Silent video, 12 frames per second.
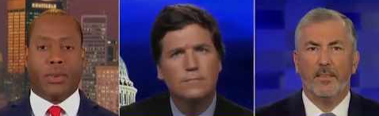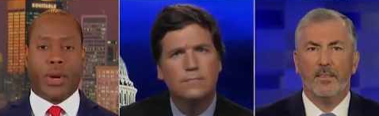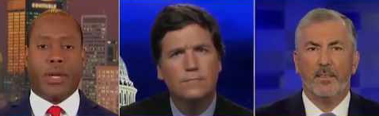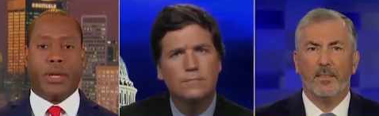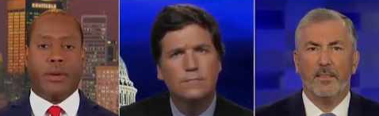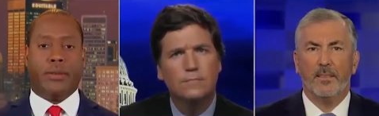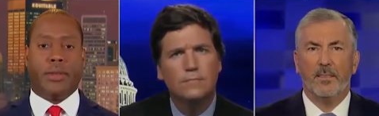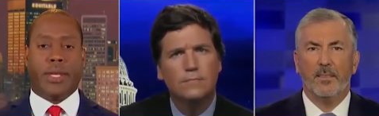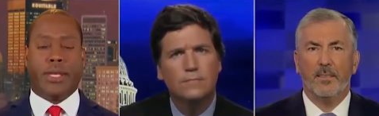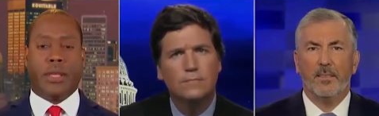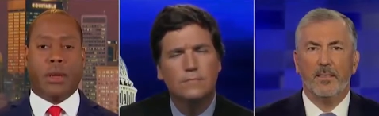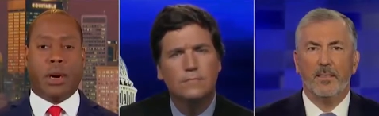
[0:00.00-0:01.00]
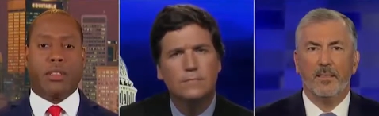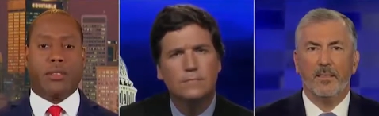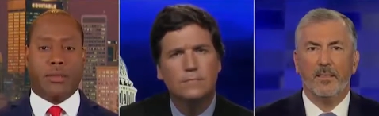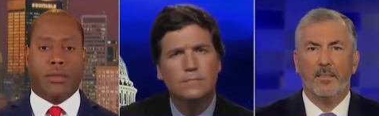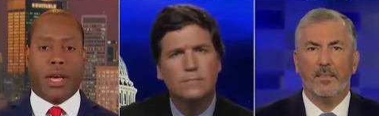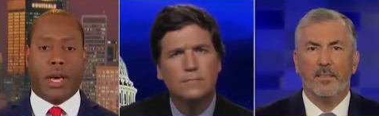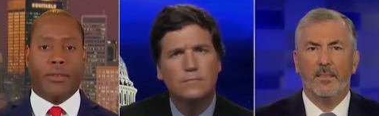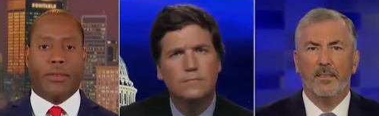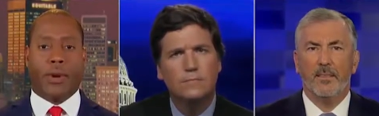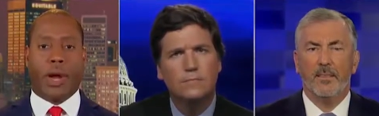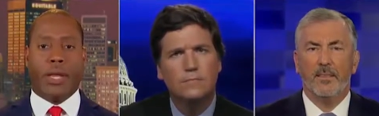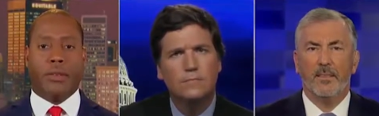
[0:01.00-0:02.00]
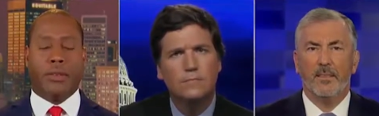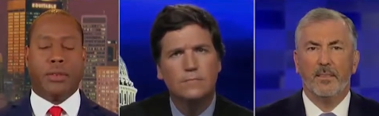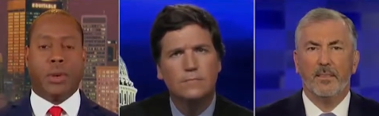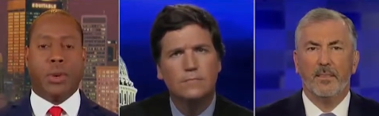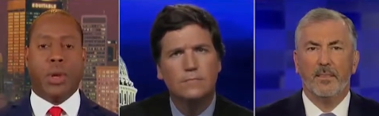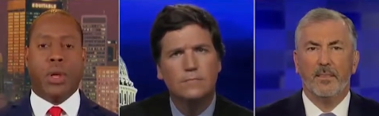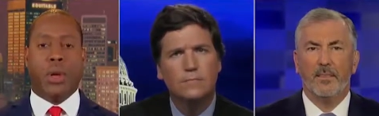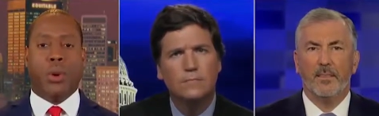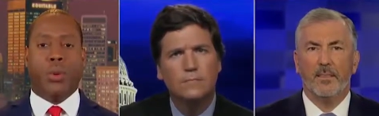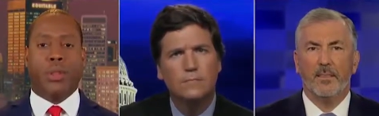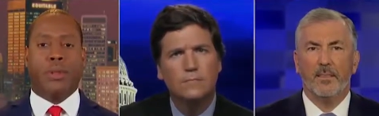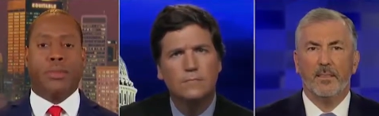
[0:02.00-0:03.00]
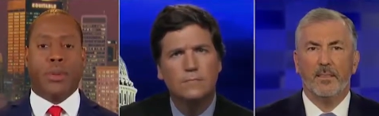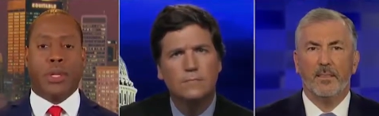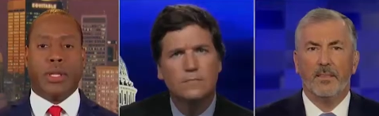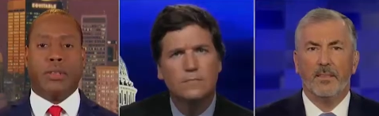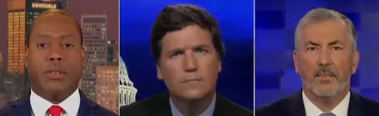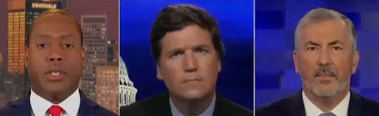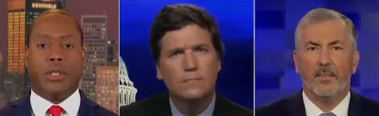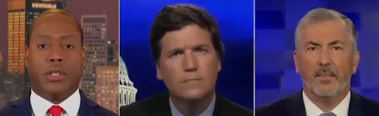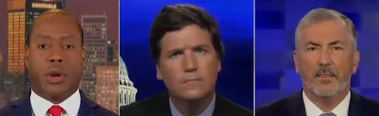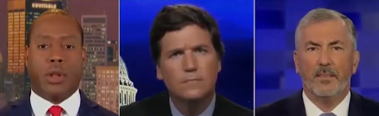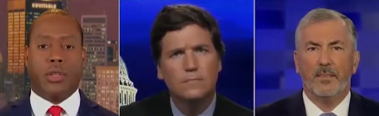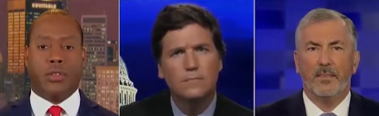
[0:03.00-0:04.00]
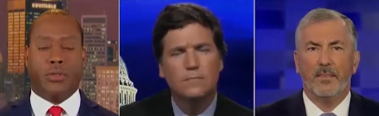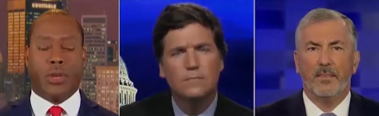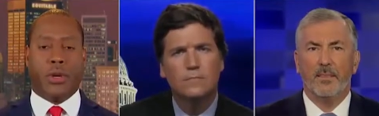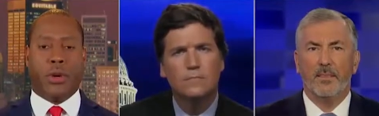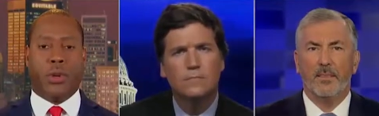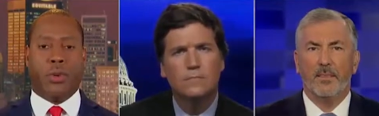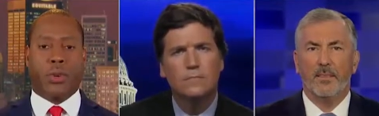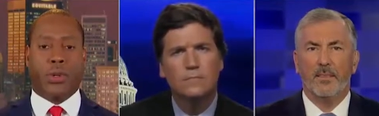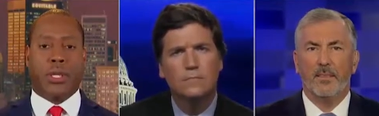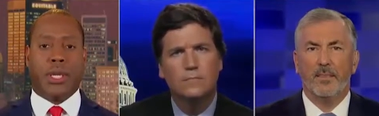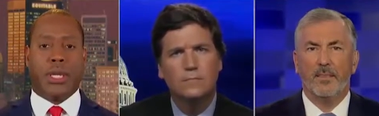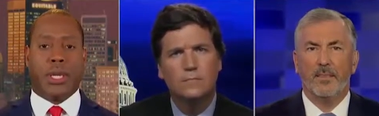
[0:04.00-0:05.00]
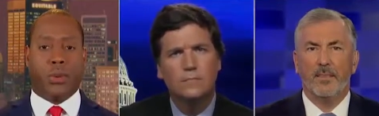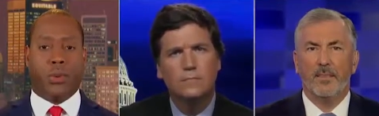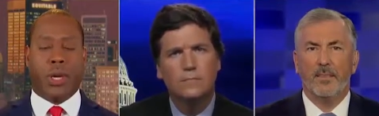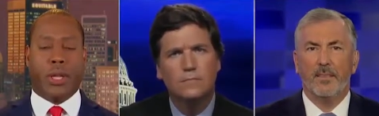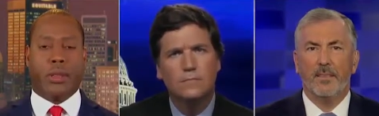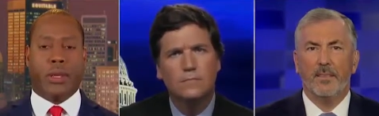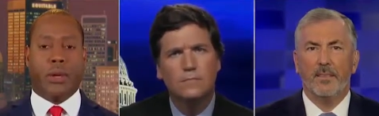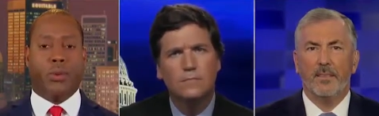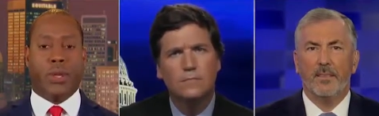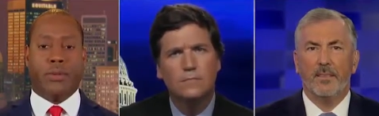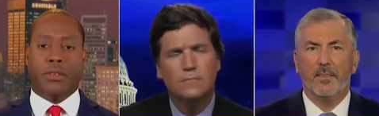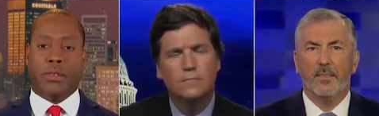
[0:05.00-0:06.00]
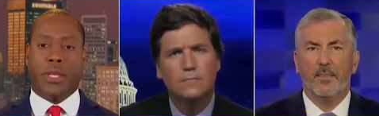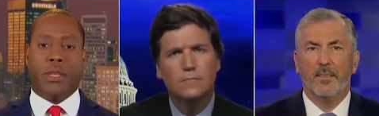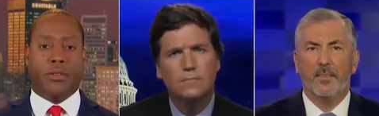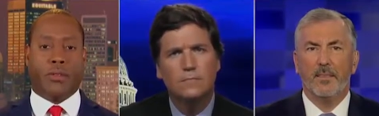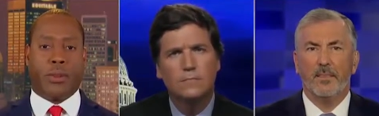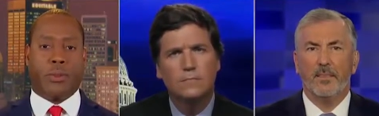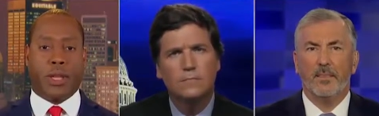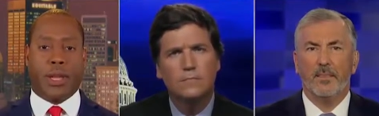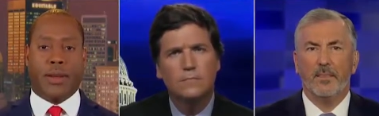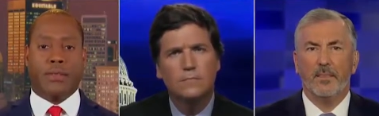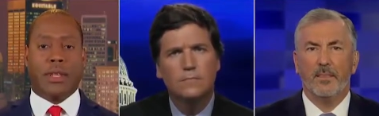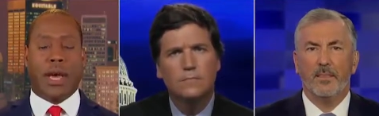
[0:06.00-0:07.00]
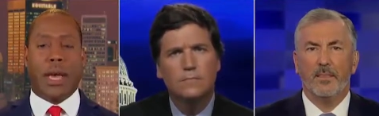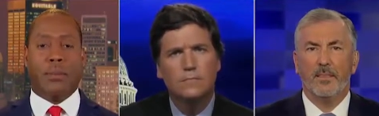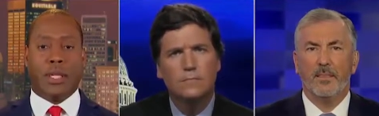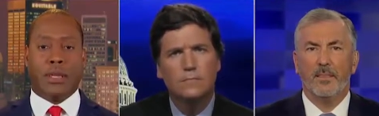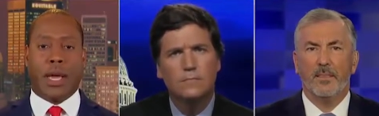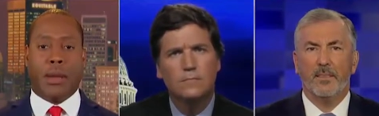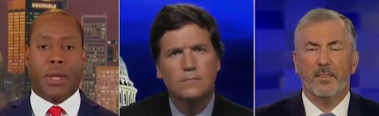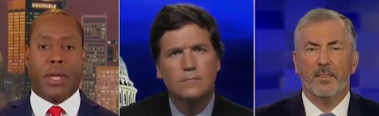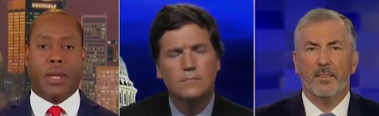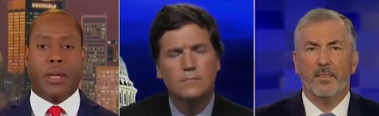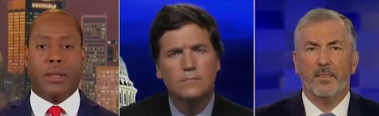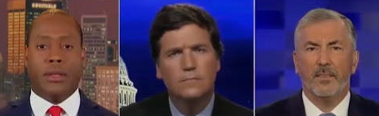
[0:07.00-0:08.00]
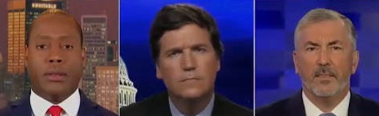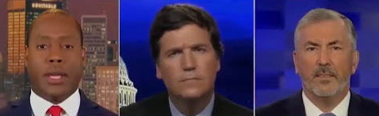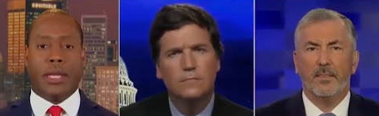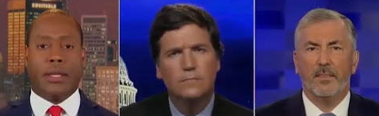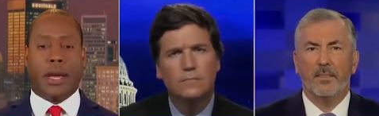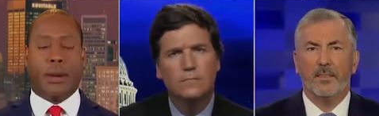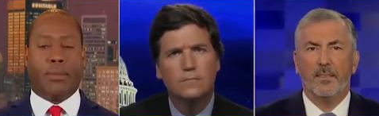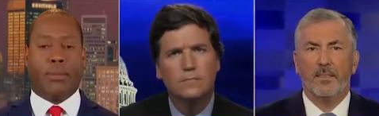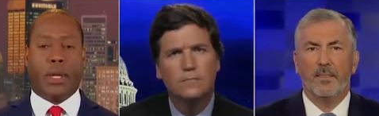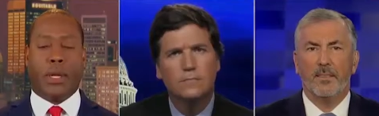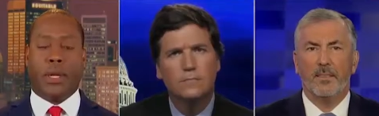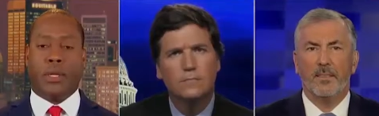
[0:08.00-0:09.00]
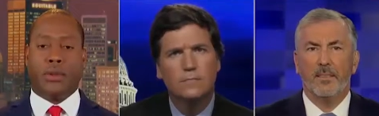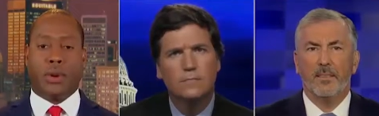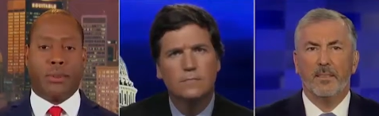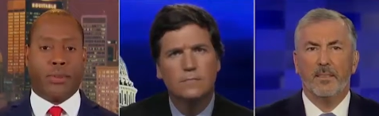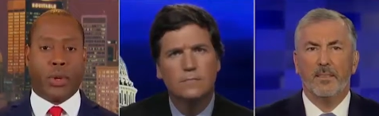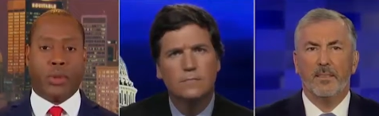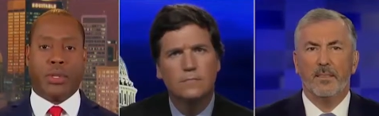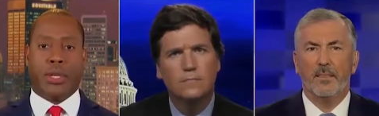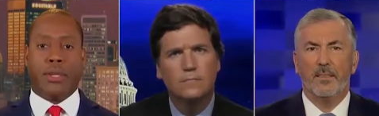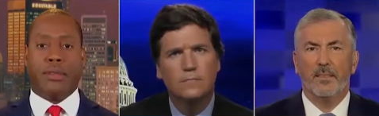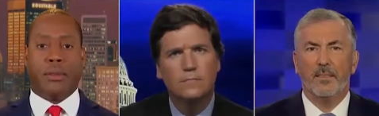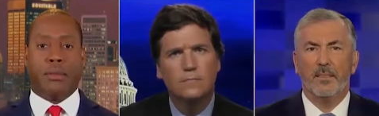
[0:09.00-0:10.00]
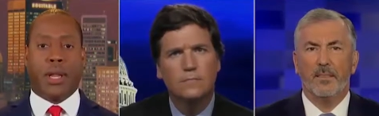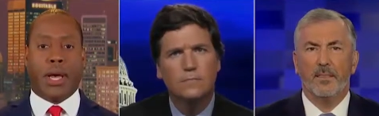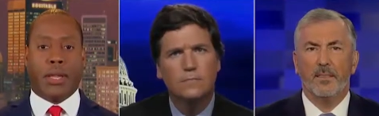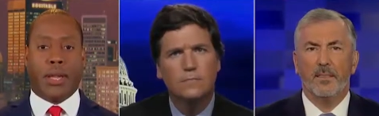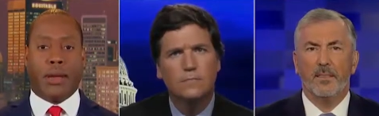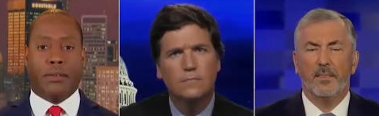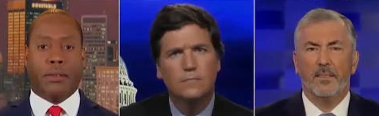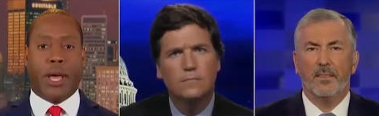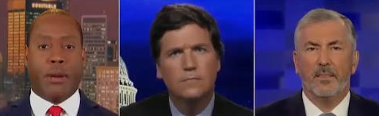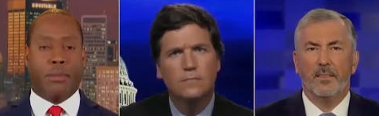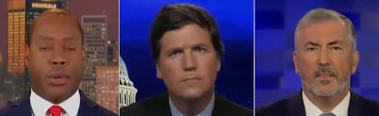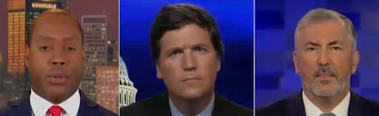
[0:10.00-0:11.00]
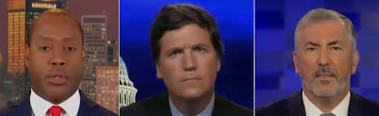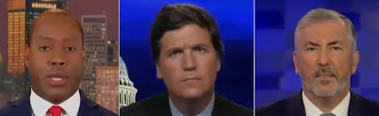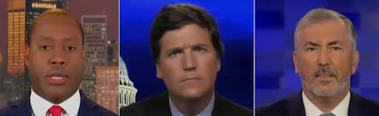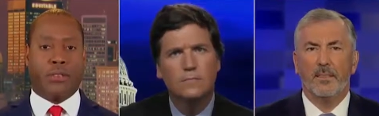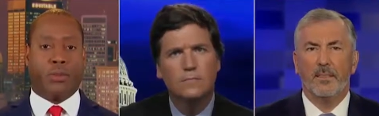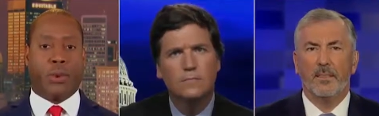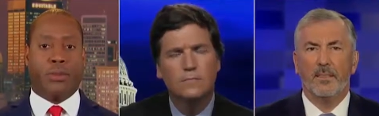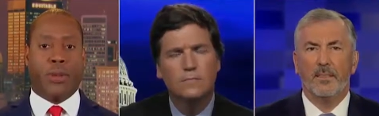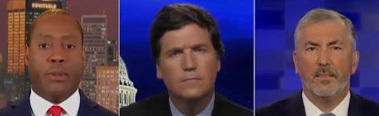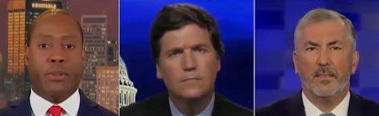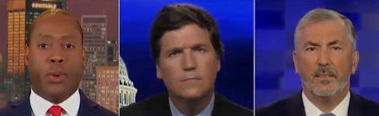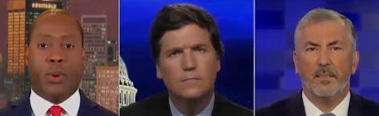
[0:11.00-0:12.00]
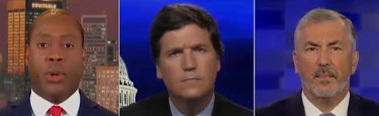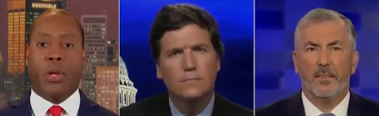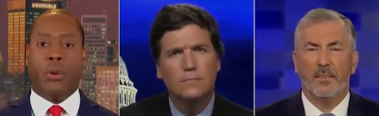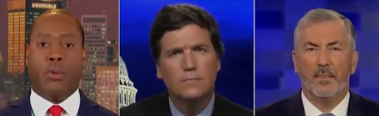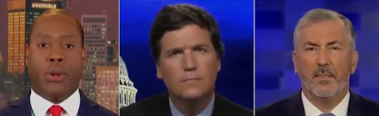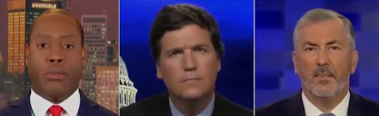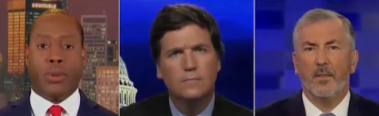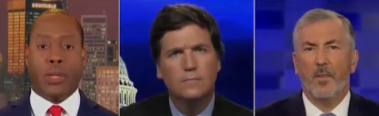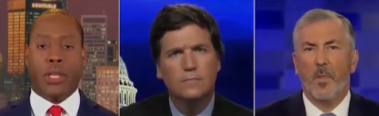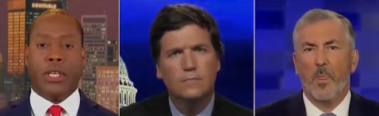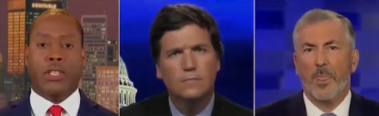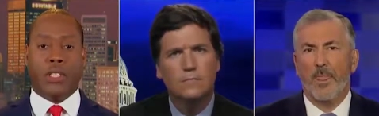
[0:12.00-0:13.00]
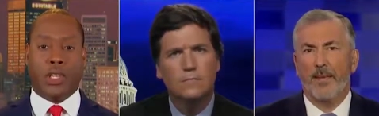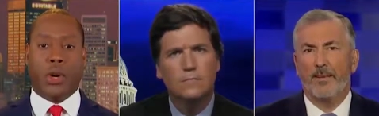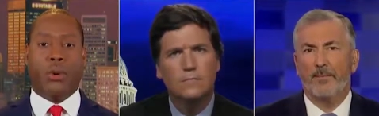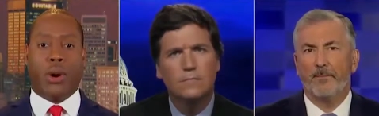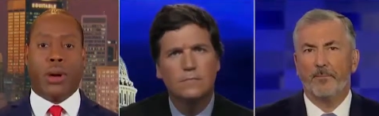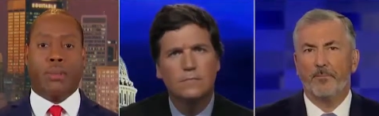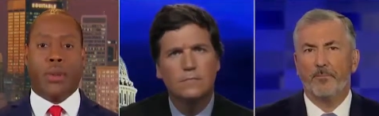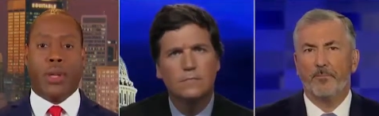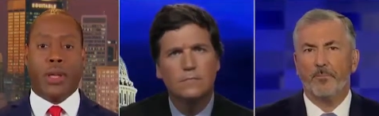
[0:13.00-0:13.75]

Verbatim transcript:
Speaker 1: threat of a loss of life, right? So what the police in Charlottesville were dealing with, and we've seen it from the left time and time again in these anti-Trump protests, the Black Lives Matter protests, where people, when police show up,